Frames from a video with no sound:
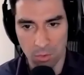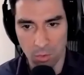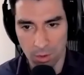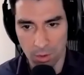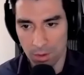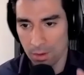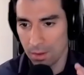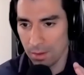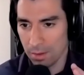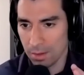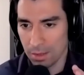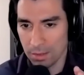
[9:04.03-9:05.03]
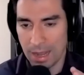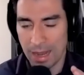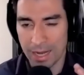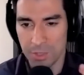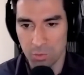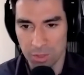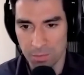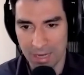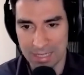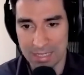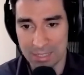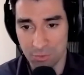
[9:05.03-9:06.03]
more aligned with
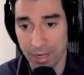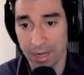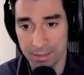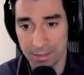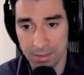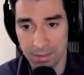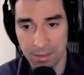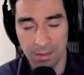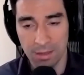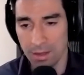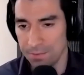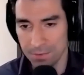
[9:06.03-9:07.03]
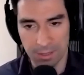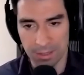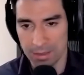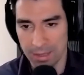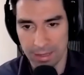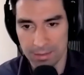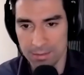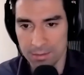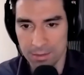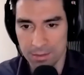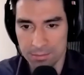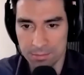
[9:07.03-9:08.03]
my strengths, I feel like that,
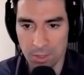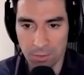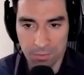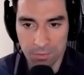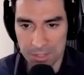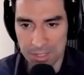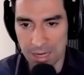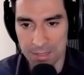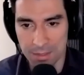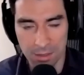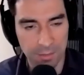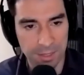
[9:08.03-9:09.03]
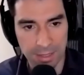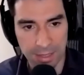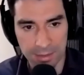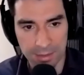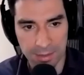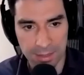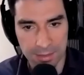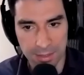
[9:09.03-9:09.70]
you know, hopefully the sky's the limit in that in that